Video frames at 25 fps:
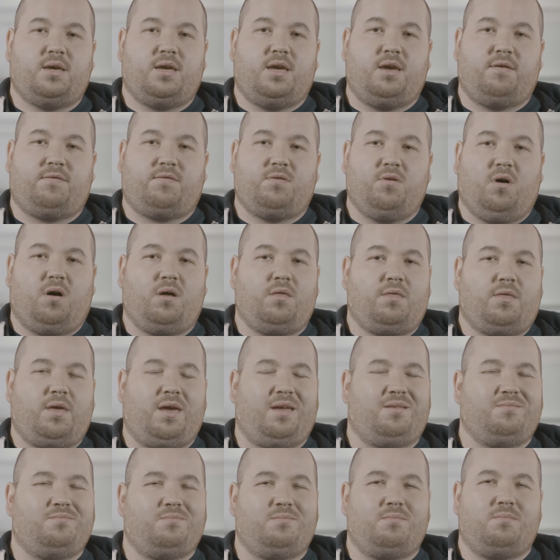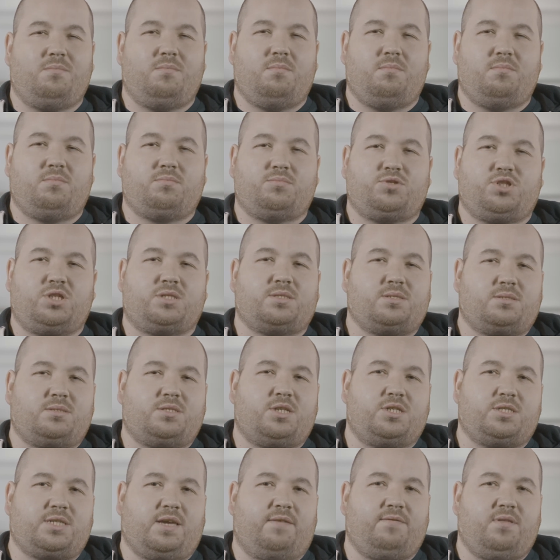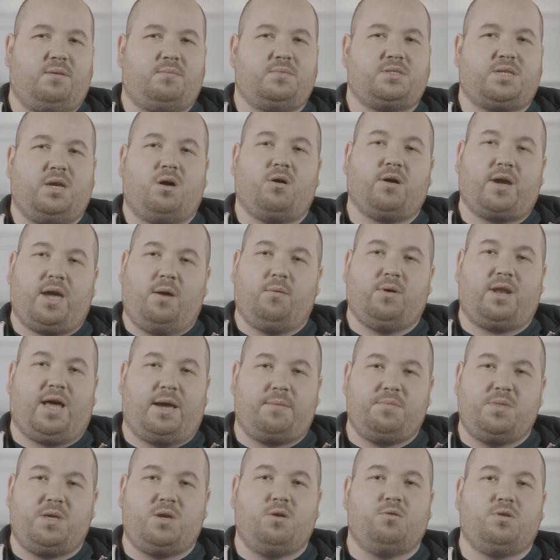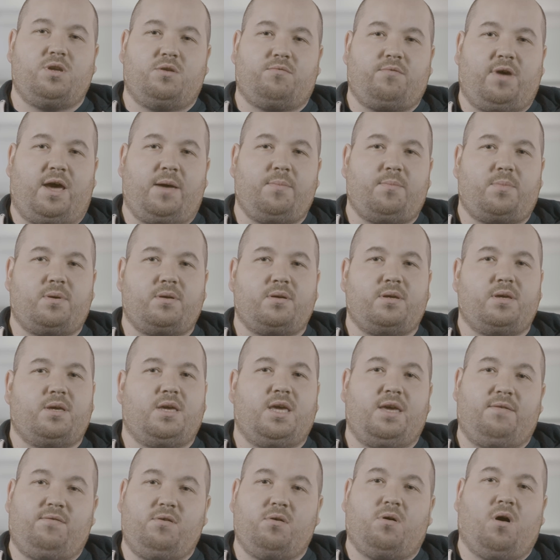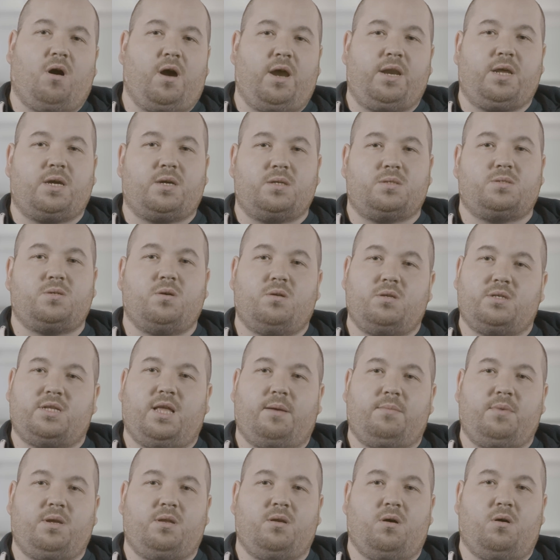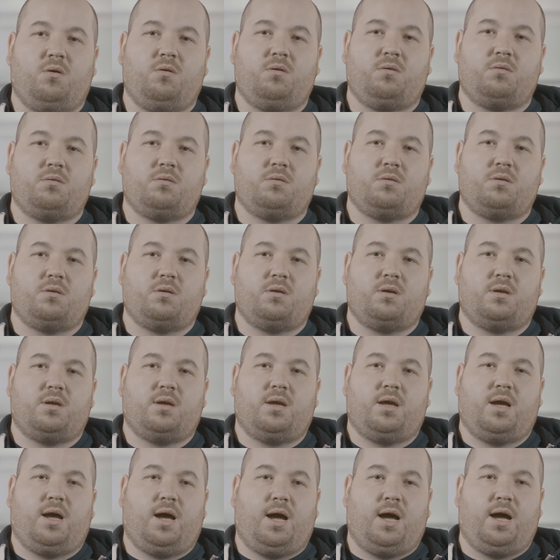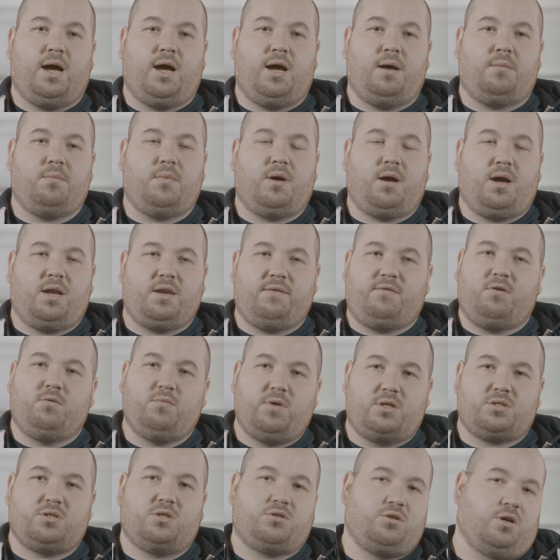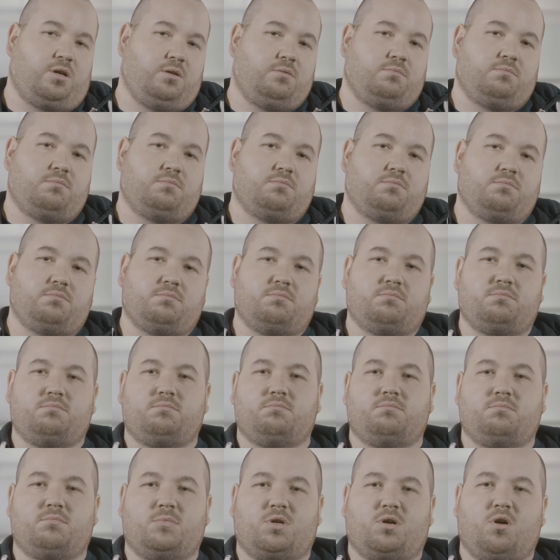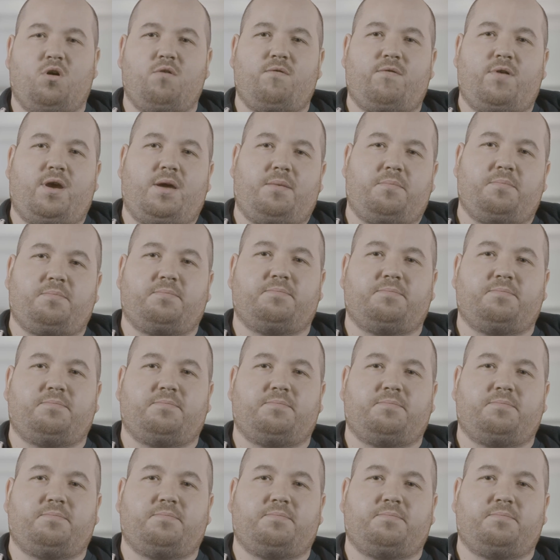If not, then just give them and say, okay, well, I'm the union rep. If you've got any concerns, let me know. And if you wish to join, go for it.